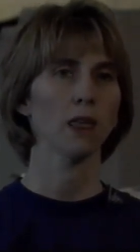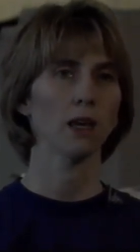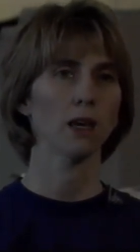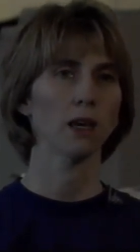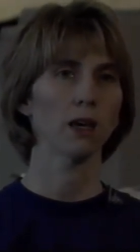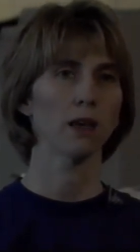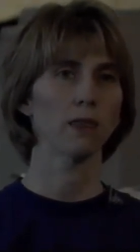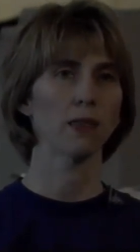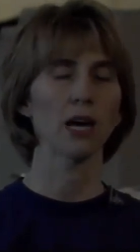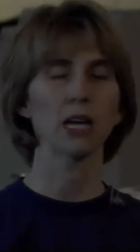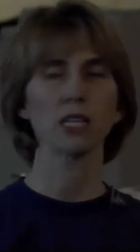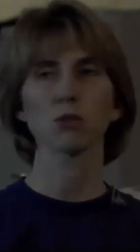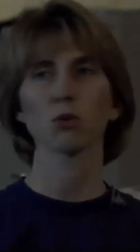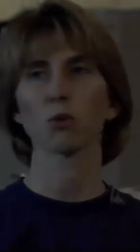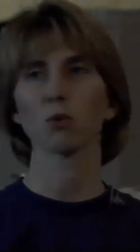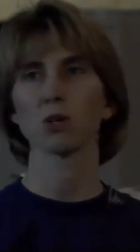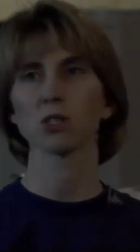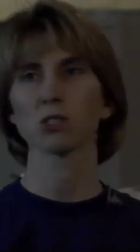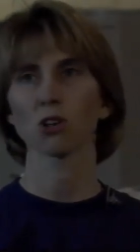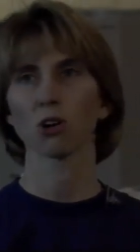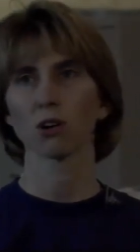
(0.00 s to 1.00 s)
And that's
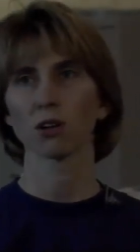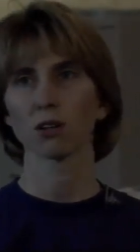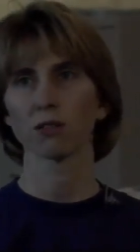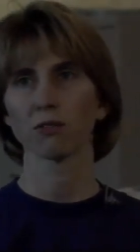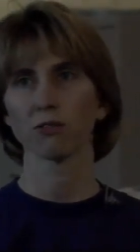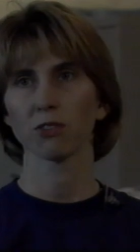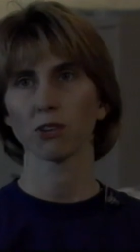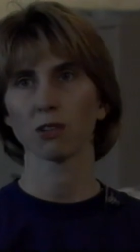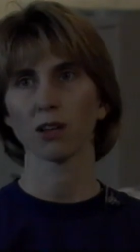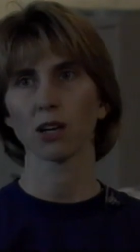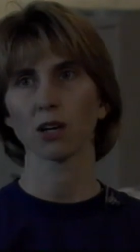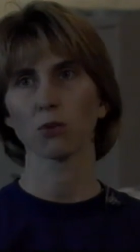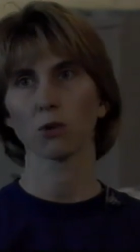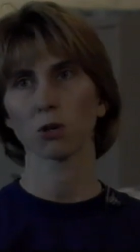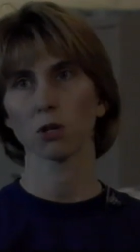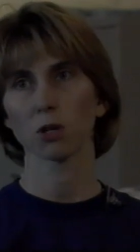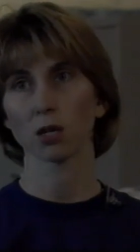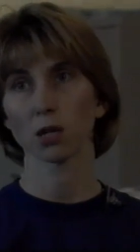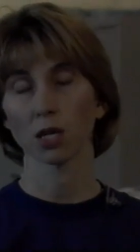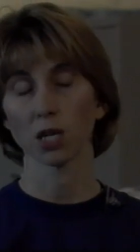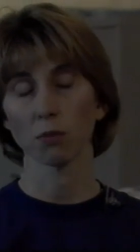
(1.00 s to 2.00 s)
when we started feeling like we
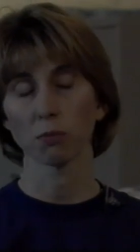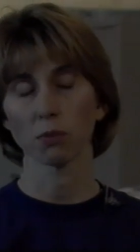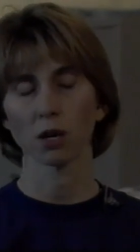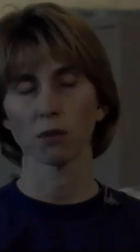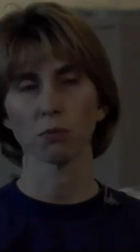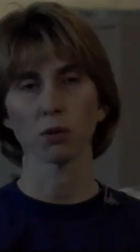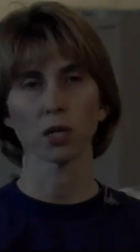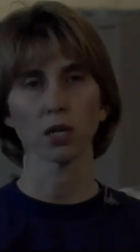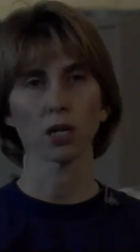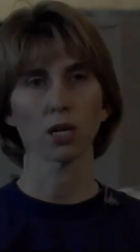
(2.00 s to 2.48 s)
couldn't keep up